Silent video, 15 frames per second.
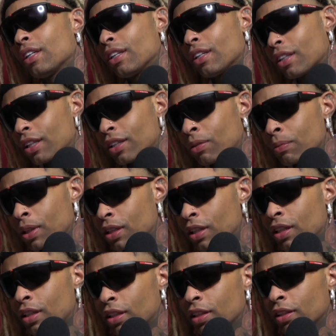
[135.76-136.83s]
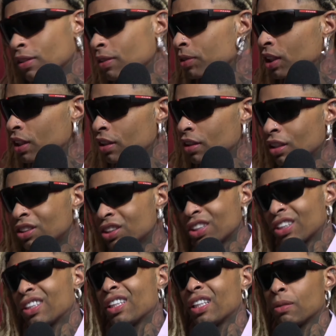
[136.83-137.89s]
like oh my god, like you know what I'm saying? Yeah. It's just a
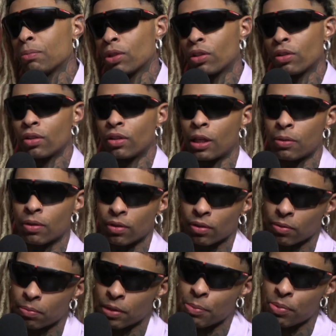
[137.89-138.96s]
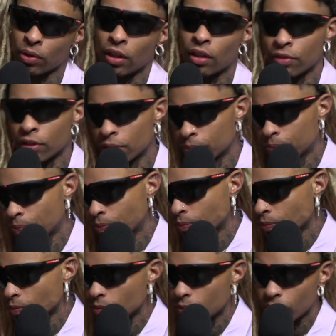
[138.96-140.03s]
thing, bro. Like people love it. Yeah.
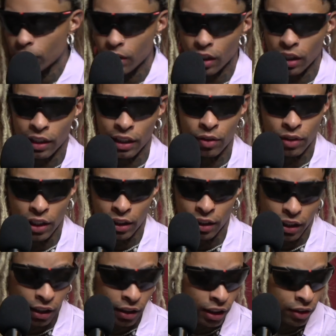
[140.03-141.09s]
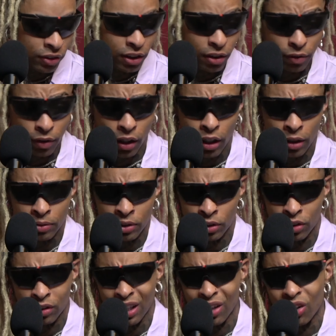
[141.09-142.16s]
It gives it, it gives good vibes, you
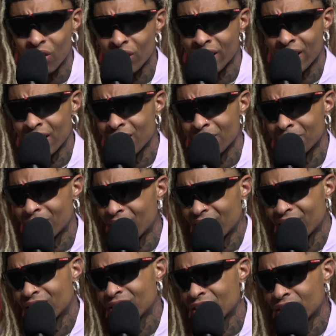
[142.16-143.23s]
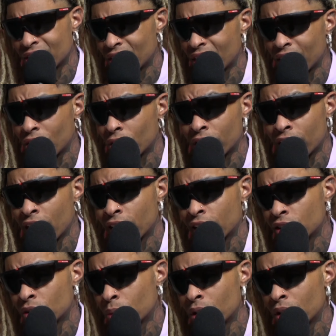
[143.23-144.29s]
know. That all came like just like organic
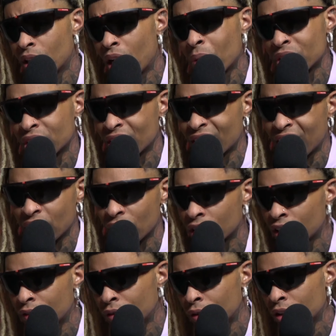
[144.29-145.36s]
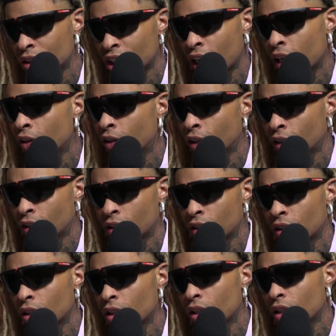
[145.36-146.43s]
as well. I wasn't like looking for a tag or anything.
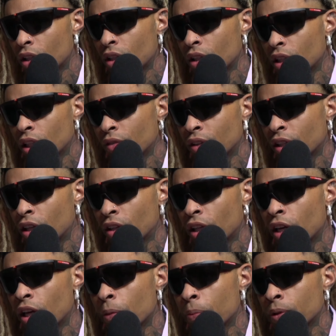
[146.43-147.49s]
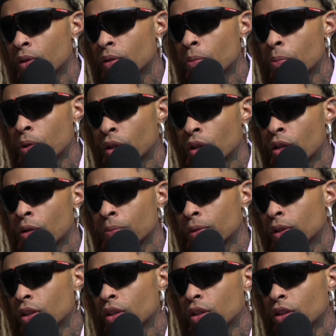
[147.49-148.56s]
Yeah. Even how that happened, but um,
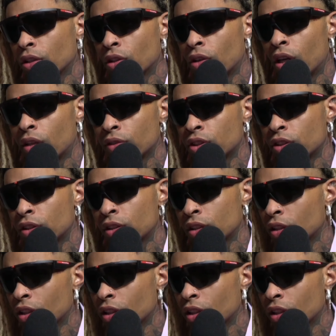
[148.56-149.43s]
you know, obviously,